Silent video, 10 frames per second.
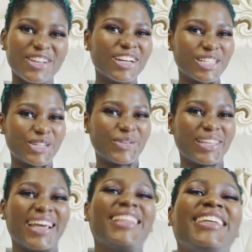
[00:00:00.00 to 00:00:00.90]
no issue
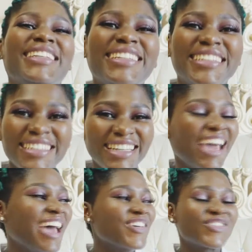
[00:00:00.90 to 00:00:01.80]
with that.
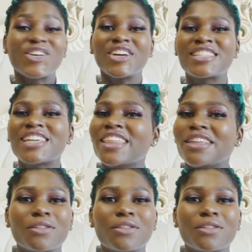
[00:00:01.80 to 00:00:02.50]
So in China